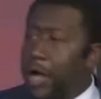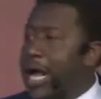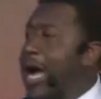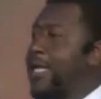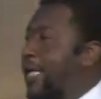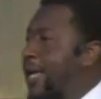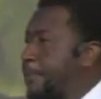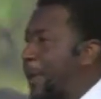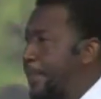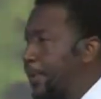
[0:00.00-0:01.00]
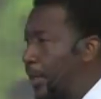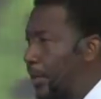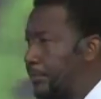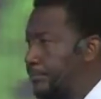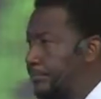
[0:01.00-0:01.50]
to unclean people.
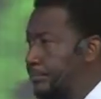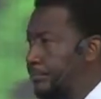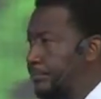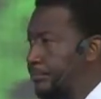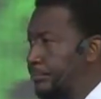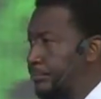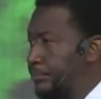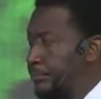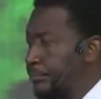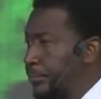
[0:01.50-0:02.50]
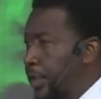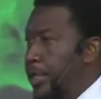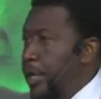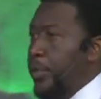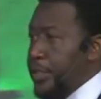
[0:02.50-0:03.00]
And
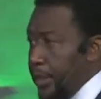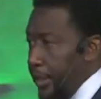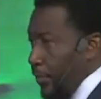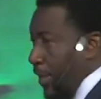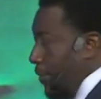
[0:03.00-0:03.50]
here we still run